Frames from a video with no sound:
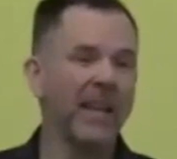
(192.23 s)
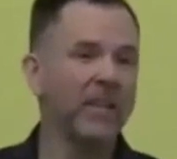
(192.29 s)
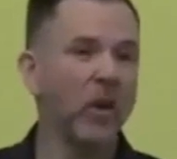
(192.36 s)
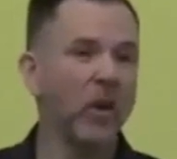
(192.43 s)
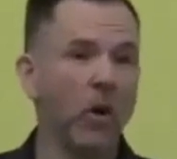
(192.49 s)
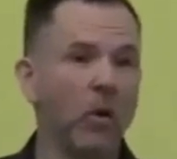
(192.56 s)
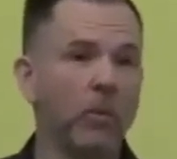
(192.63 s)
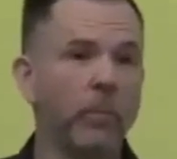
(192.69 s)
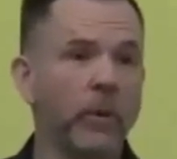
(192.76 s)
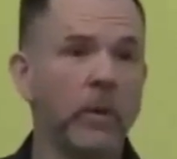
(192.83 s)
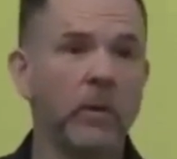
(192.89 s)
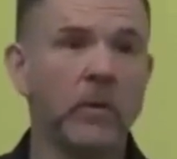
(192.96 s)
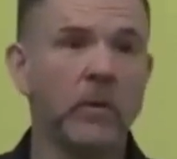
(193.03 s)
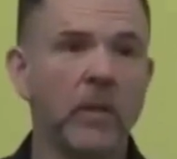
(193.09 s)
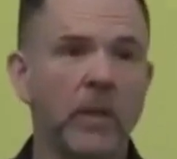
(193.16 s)
hope,
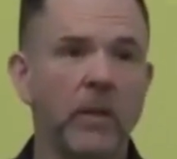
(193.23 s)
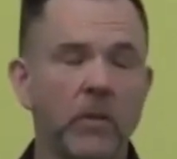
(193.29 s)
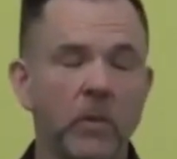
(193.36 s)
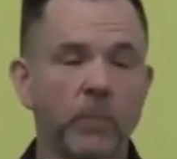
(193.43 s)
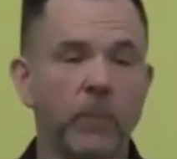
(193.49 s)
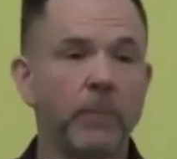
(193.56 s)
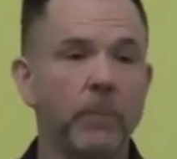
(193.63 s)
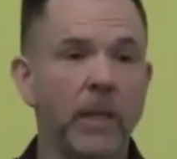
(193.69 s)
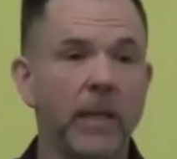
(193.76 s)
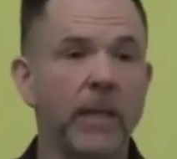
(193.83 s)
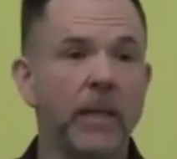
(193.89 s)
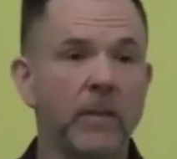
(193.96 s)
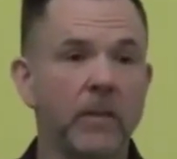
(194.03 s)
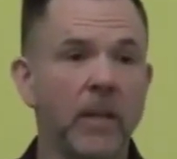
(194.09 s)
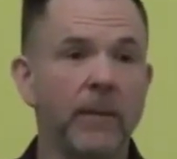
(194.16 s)
because there's been
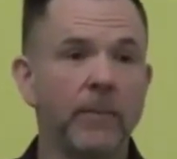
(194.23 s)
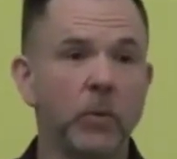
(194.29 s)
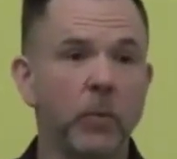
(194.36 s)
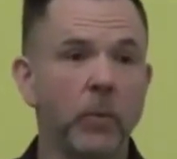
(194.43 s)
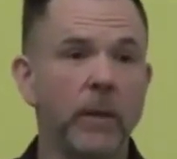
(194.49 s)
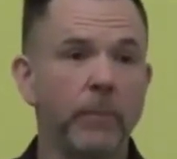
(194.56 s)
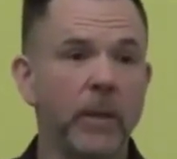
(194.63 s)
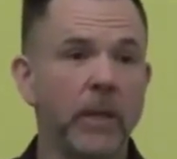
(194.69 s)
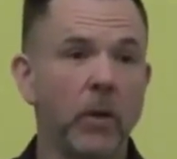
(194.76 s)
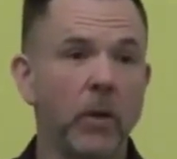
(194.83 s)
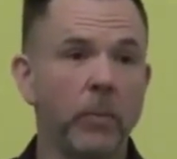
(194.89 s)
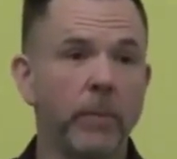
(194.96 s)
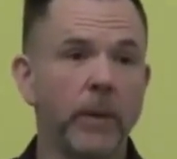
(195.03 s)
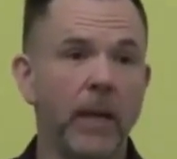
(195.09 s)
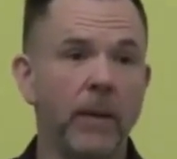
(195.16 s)
plenty of times when a bit of
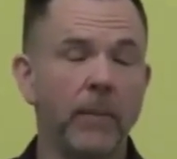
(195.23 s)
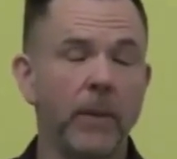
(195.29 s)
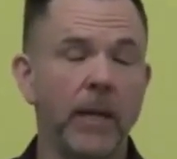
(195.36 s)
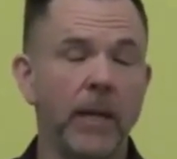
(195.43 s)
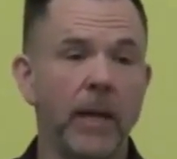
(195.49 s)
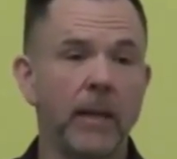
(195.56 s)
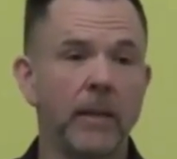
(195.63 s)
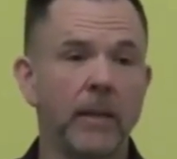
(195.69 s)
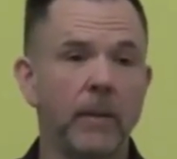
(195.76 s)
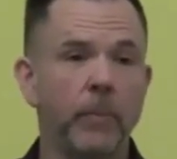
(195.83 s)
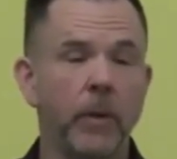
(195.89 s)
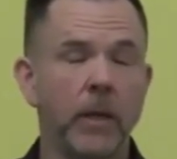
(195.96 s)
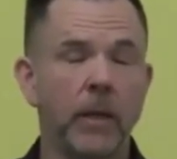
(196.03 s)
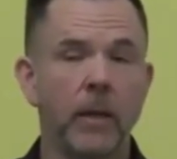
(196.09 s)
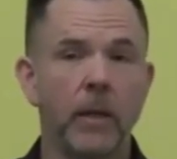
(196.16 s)
hope came in handy.
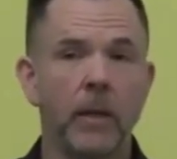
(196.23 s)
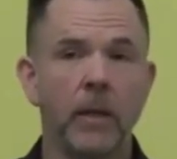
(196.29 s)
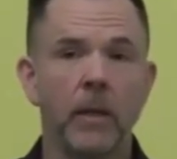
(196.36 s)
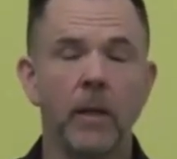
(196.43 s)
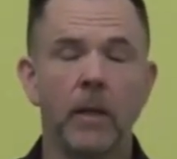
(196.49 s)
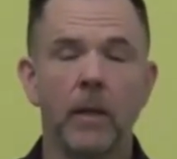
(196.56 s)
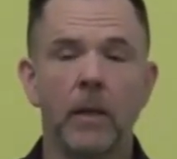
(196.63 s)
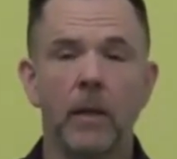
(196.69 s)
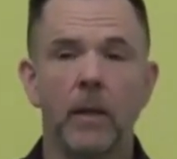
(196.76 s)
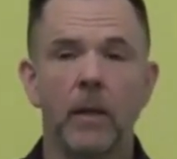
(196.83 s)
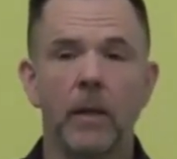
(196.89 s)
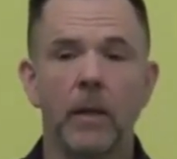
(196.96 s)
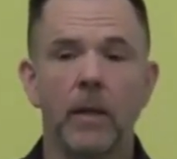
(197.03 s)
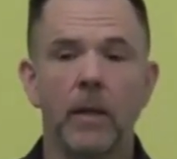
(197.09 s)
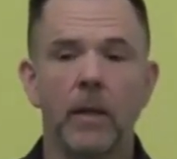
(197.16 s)
But
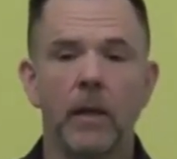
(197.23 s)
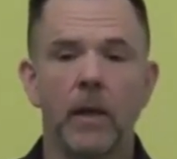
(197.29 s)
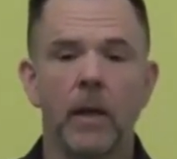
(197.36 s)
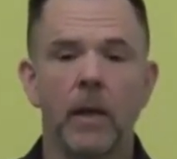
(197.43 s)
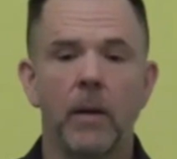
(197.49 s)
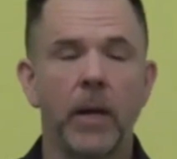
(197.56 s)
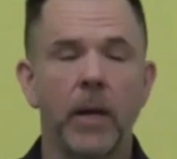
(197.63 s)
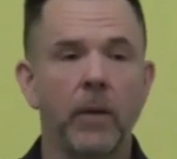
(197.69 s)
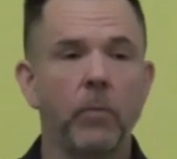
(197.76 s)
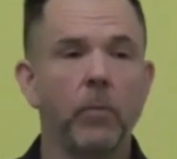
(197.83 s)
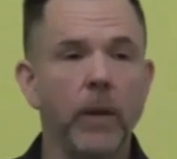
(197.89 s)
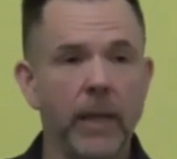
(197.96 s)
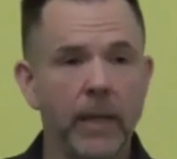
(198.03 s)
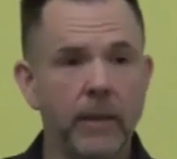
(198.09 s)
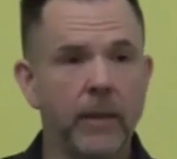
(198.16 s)
I
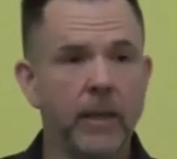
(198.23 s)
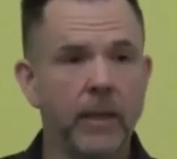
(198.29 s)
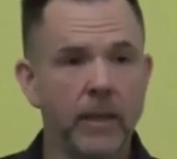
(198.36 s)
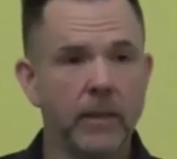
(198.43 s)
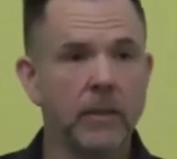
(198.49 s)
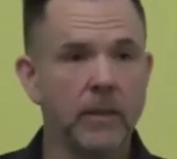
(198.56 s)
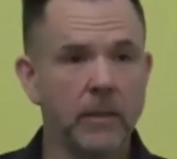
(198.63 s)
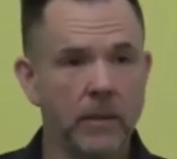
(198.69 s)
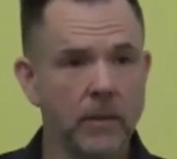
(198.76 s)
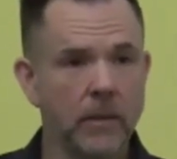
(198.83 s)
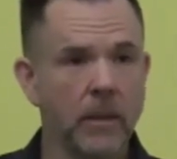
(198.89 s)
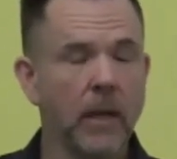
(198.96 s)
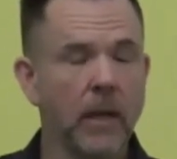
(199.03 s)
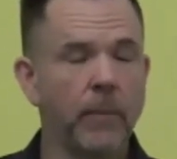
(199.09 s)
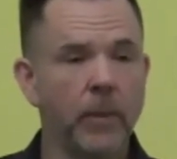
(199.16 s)
read these
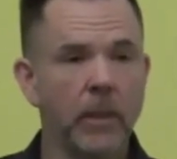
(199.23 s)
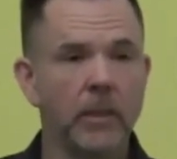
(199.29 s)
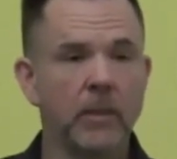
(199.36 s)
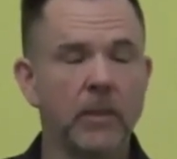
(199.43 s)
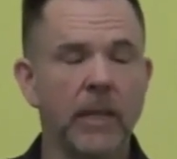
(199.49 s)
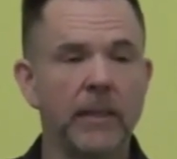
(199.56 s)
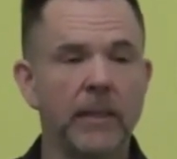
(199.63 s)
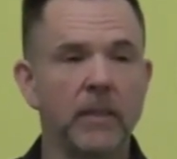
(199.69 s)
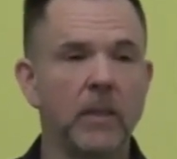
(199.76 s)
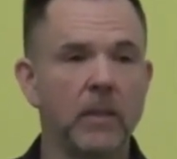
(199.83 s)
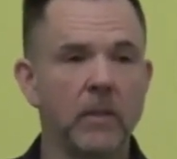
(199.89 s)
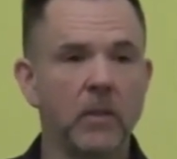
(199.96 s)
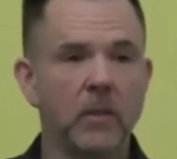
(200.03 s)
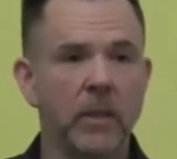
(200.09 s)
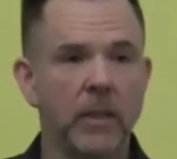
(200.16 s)
couple of
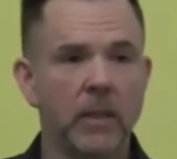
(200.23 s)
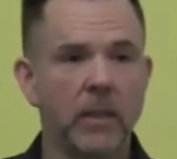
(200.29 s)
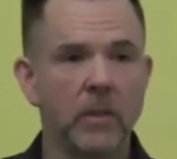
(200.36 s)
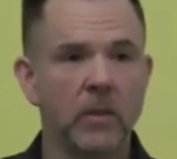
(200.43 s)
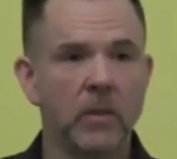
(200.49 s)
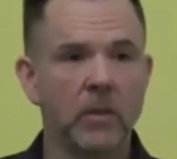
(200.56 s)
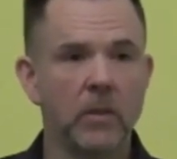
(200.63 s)
sentences,